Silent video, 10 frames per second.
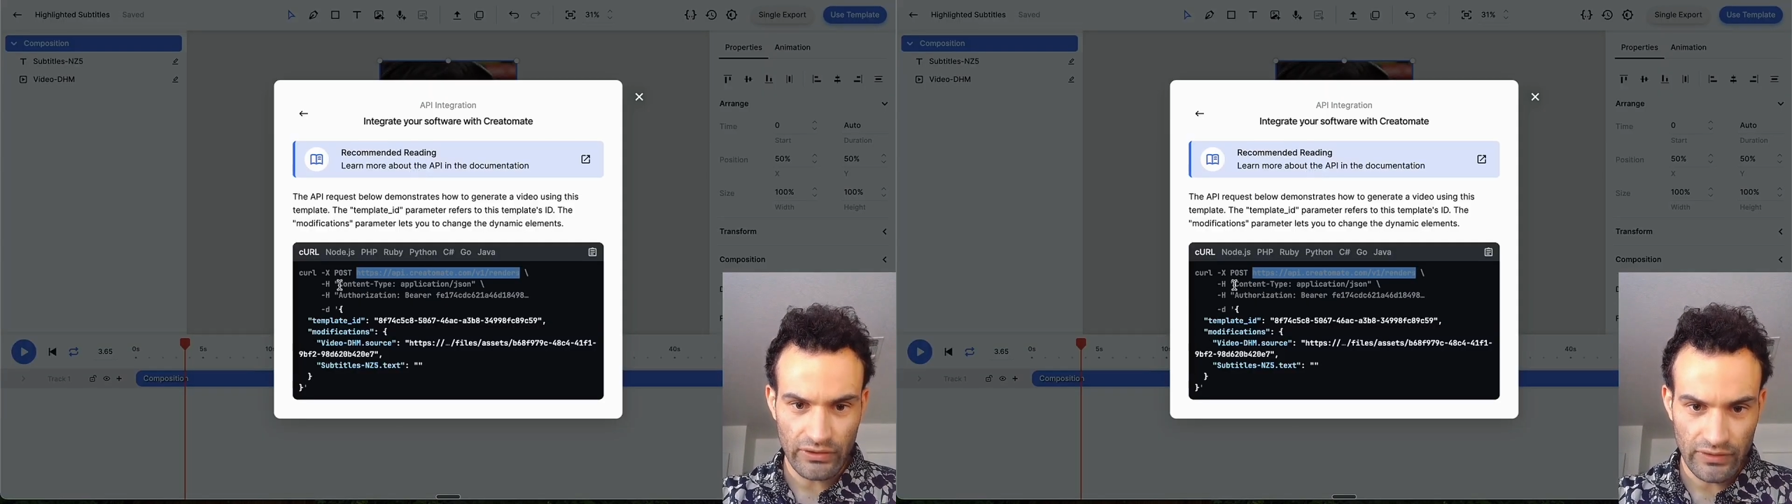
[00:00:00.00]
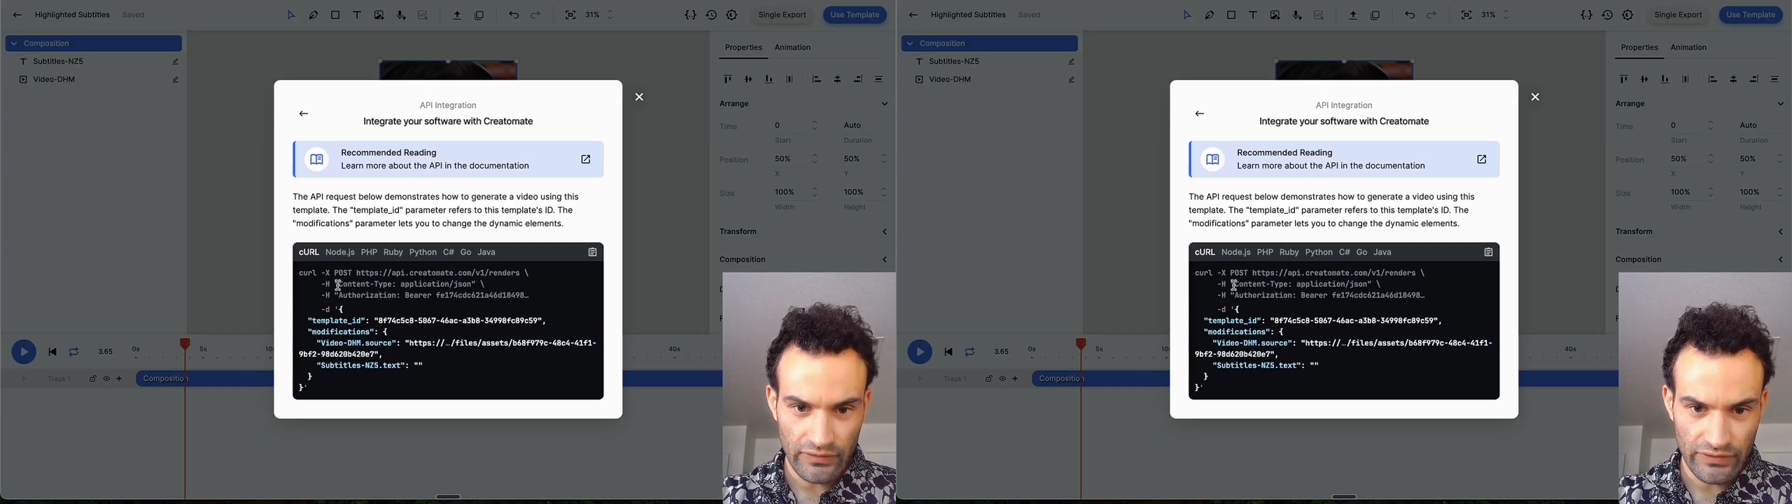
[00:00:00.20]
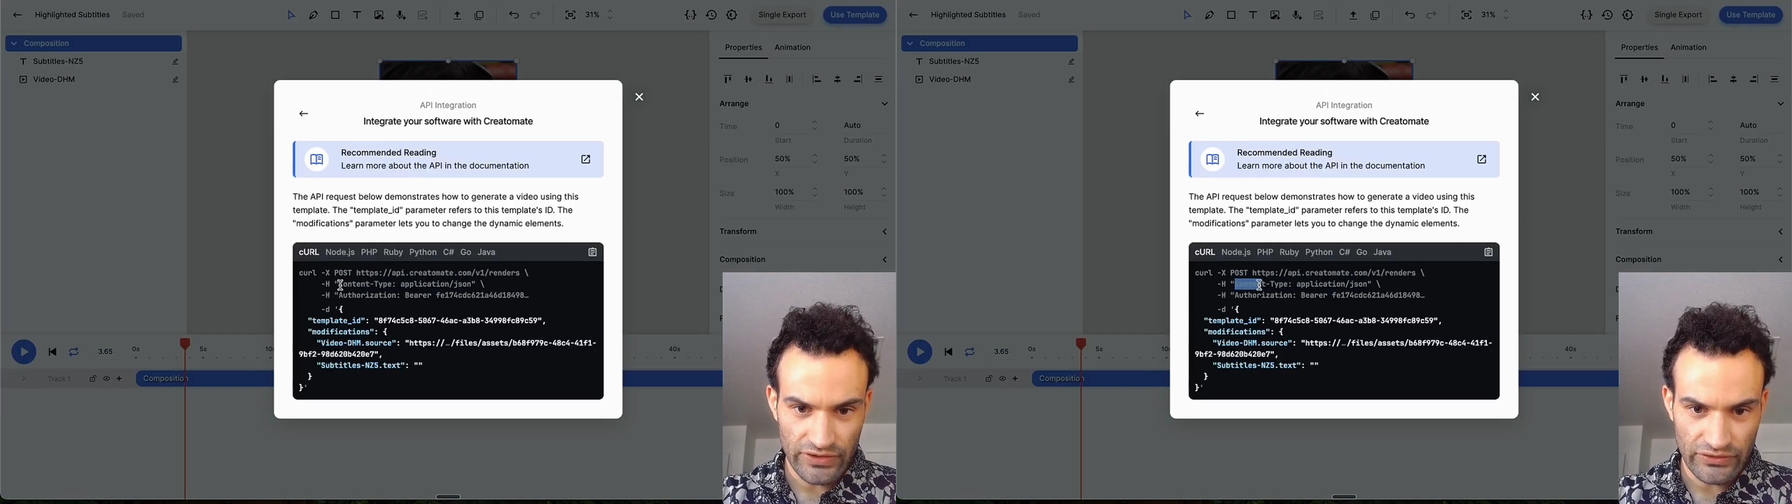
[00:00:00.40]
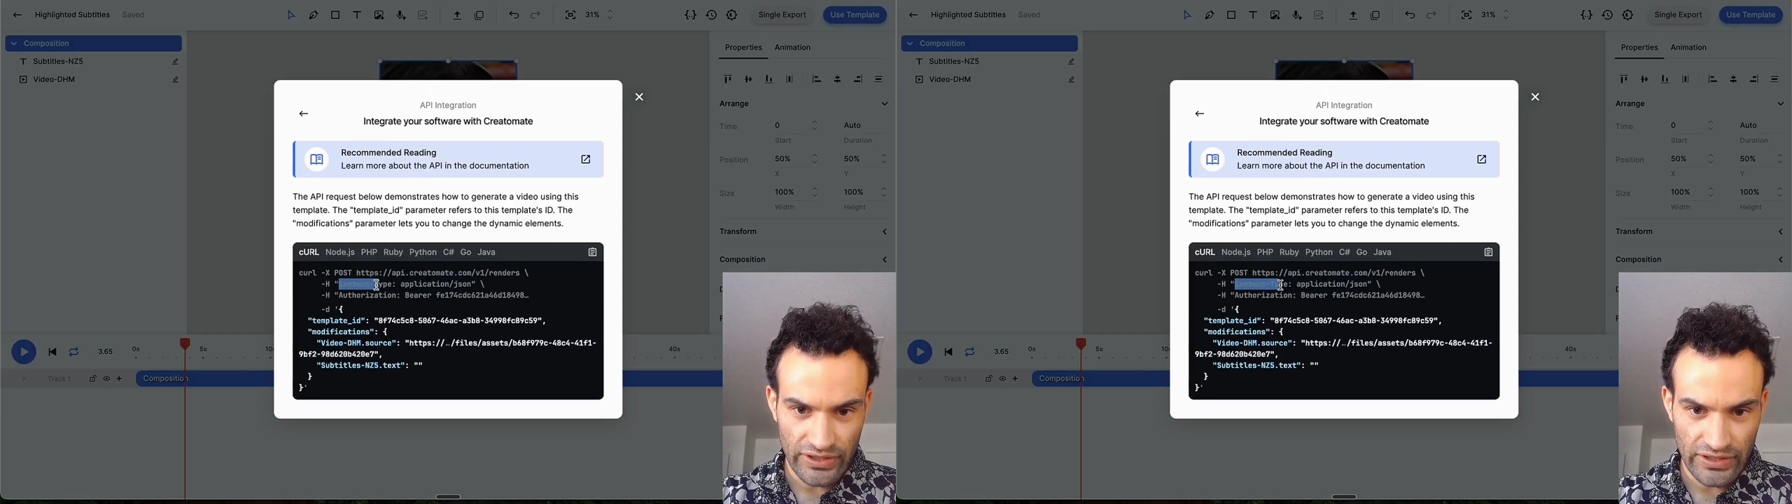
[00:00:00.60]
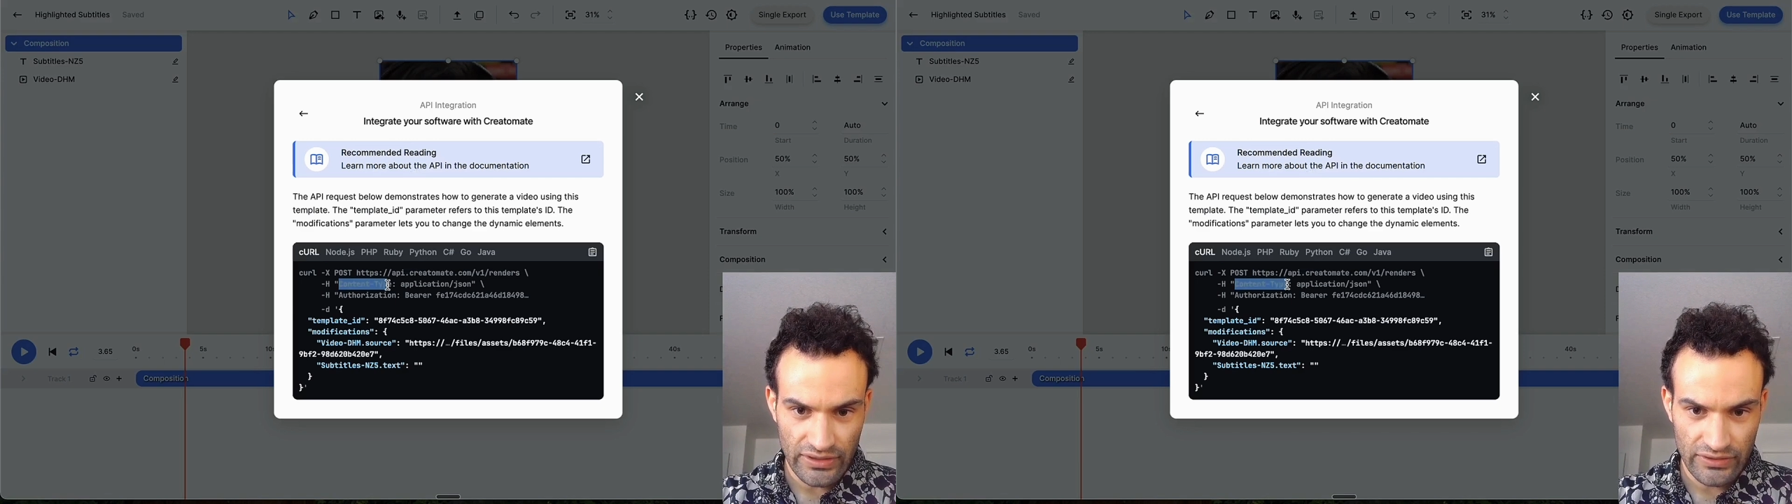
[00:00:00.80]
all this
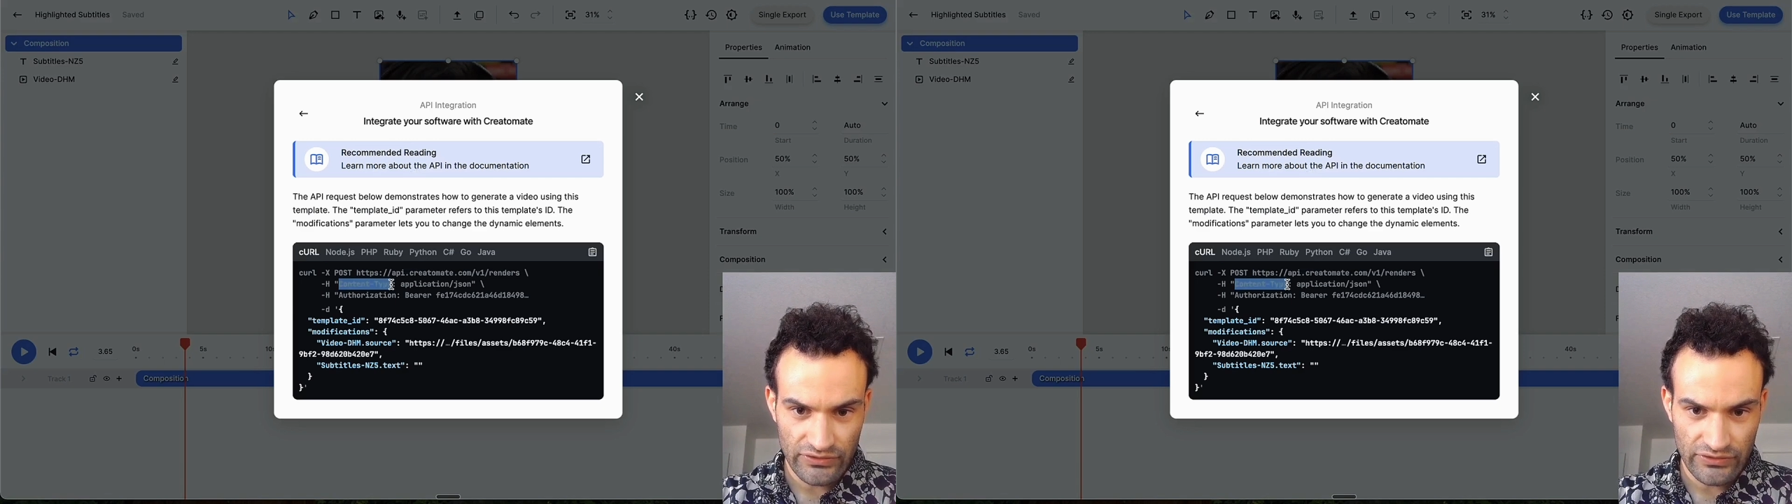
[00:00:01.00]
right here.